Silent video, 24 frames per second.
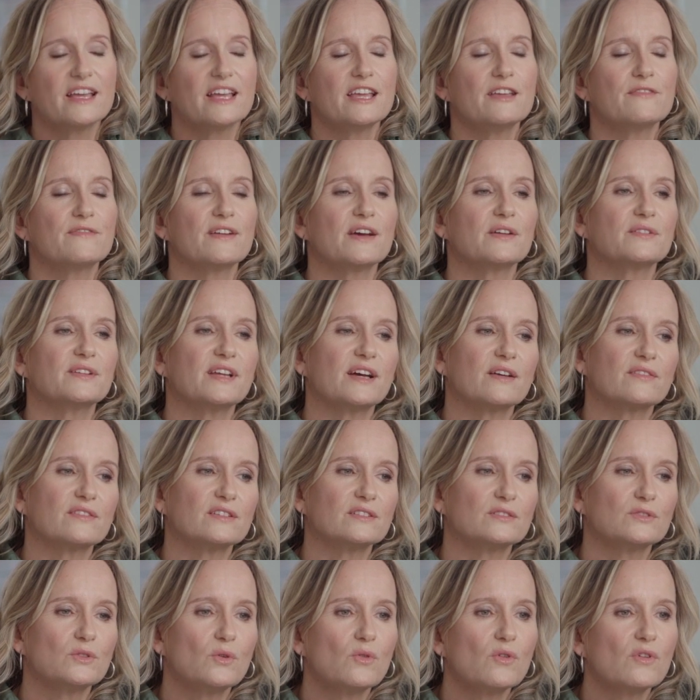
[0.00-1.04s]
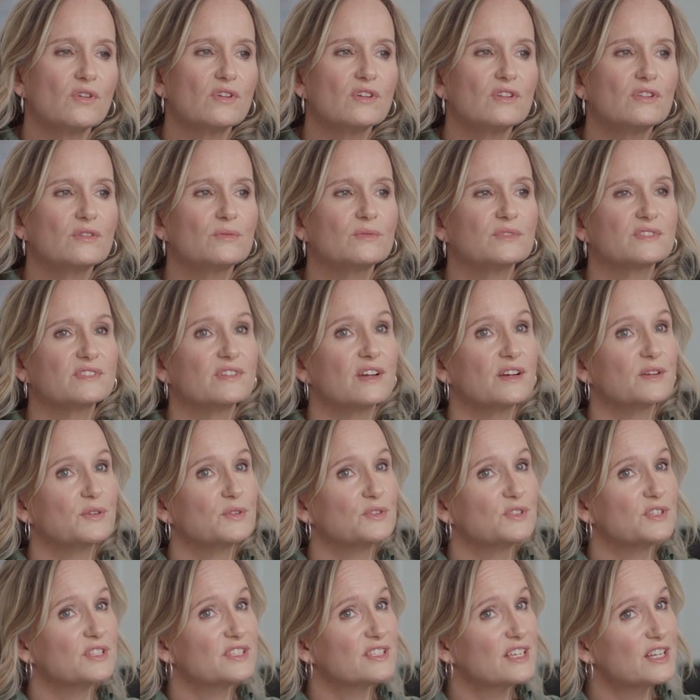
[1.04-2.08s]
he found out that Laurel was not who
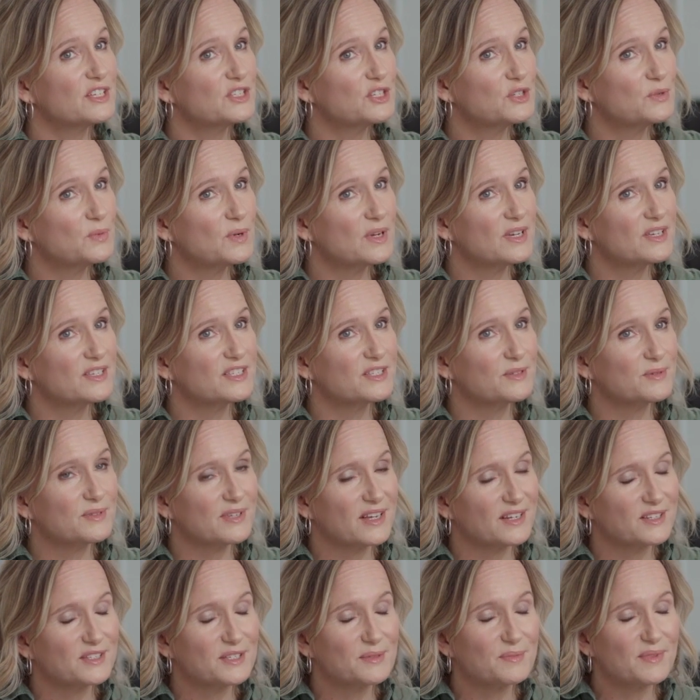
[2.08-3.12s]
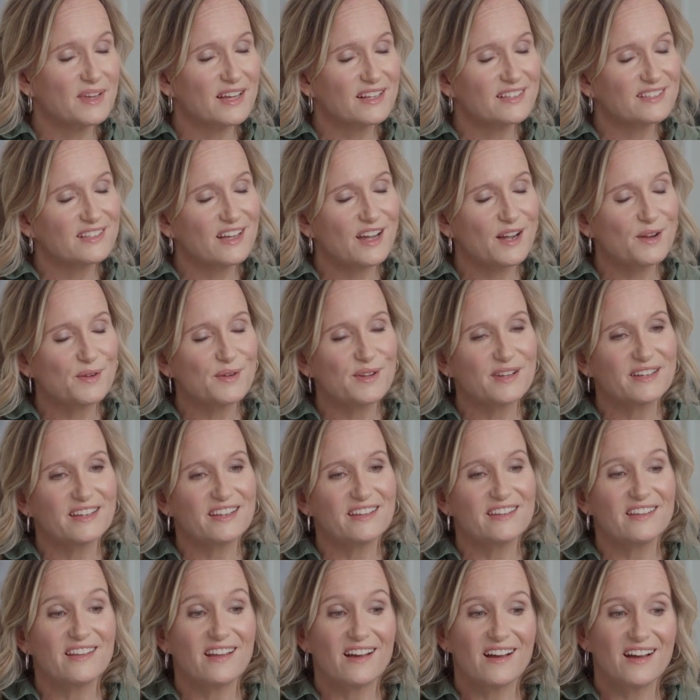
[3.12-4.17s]
she said she was. She was actually Black Siren
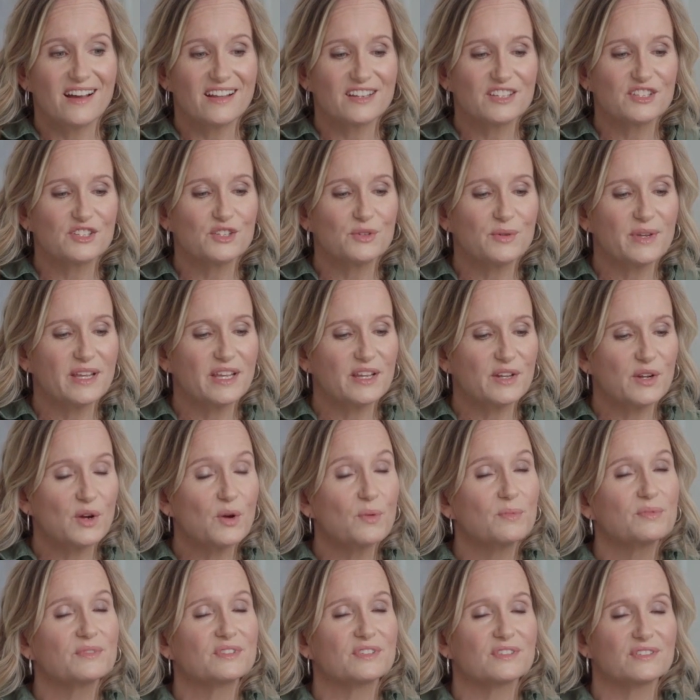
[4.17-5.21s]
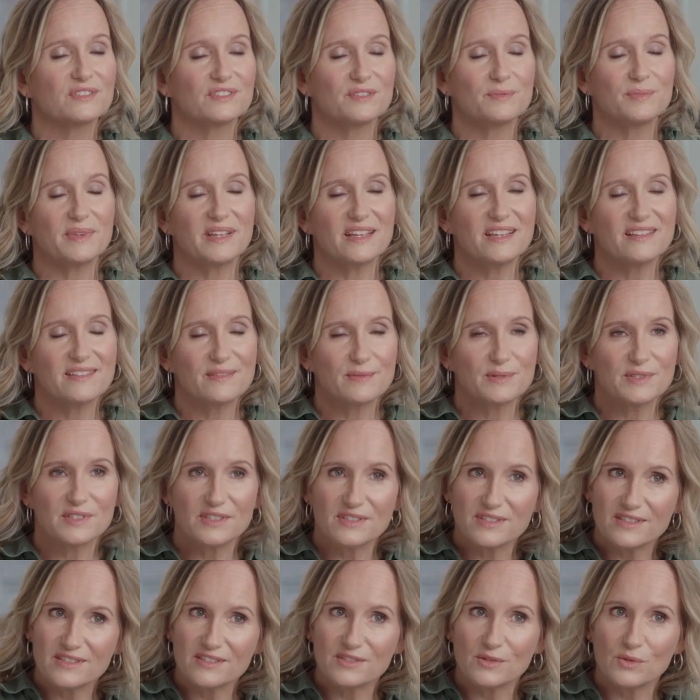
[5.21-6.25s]
and not who he had hoped her to be, which
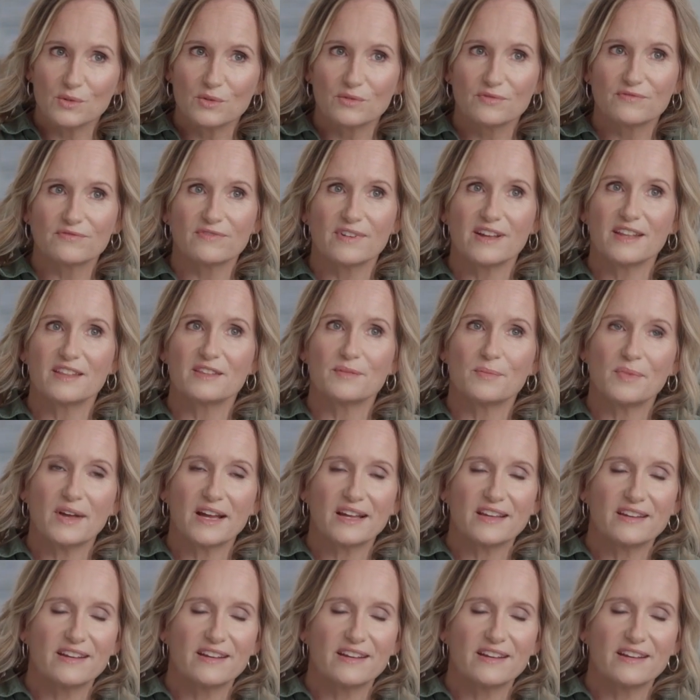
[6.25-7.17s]
is his old friend, the Black